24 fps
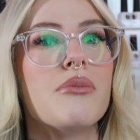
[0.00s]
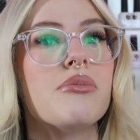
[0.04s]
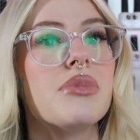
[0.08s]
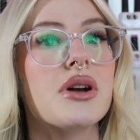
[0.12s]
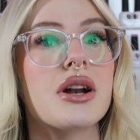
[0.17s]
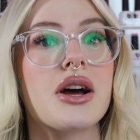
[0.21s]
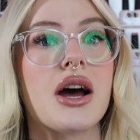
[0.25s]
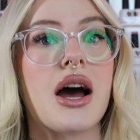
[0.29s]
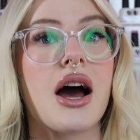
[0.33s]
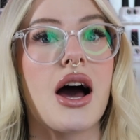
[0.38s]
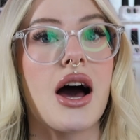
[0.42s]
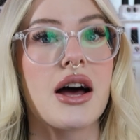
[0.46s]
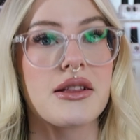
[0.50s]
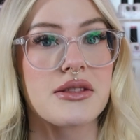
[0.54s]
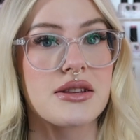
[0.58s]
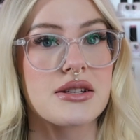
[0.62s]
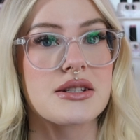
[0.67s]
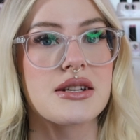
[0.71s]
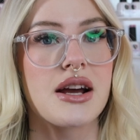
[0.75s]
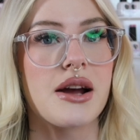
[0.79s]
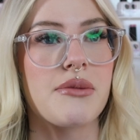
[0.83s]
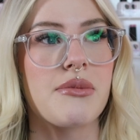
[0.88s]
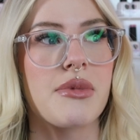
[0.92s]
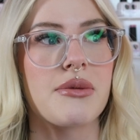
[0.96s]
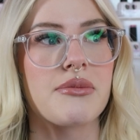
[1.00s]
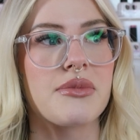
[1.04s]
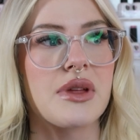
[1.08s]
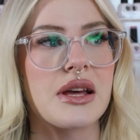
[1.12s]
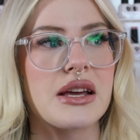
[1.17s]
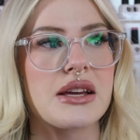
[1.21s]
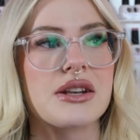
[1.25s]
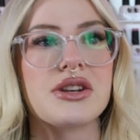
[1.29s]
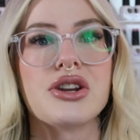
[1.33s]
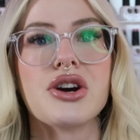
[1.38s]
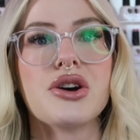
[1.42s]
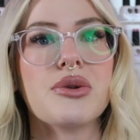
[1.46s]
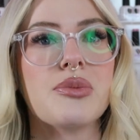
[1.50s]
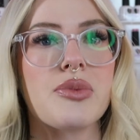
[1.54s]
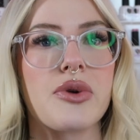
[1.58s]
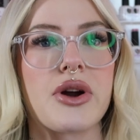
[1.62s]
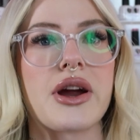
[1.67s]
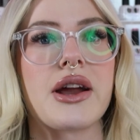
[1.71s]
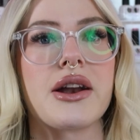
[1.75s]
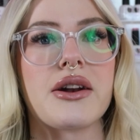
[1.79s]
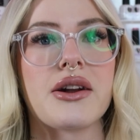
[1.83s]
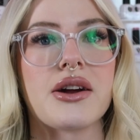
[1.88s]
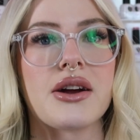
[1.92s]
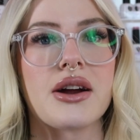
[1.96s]
But at the time, I'm like, no
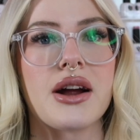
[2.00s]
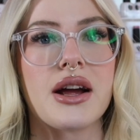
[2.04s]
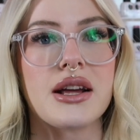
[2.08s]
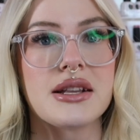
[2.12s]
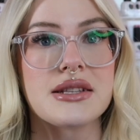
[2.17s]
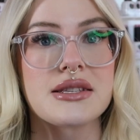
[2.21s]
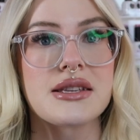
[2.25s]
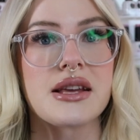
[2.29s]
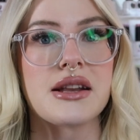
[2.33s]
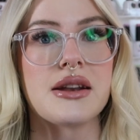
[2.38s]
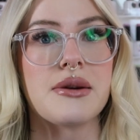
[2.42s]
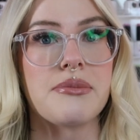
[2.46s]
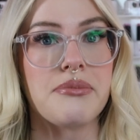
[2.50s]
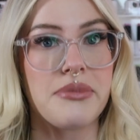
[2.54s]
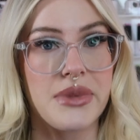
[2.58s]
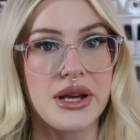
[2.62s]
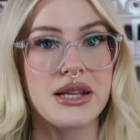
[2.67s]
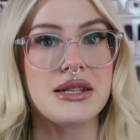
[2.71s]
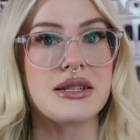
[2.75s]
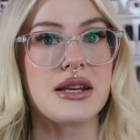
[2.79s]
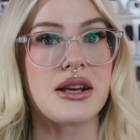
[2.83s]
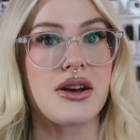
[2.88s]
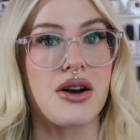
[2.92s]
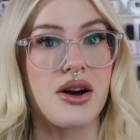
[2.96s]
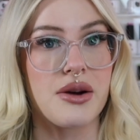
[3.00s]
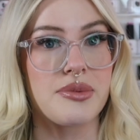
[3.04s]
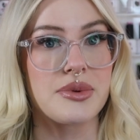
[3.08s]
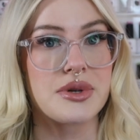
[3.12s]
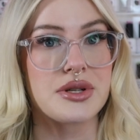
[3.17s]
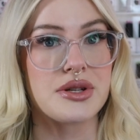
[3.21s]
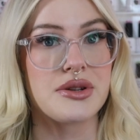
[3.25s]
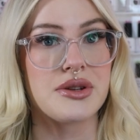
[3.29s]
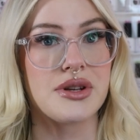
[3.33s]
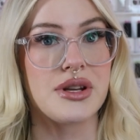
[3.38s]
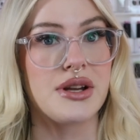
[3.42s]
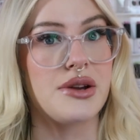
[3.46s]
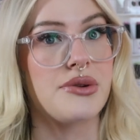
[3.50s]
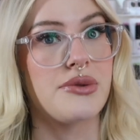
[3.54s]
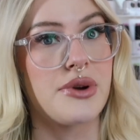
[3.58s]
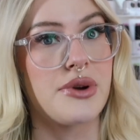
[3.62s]
brainer. It's an amazing opportunity,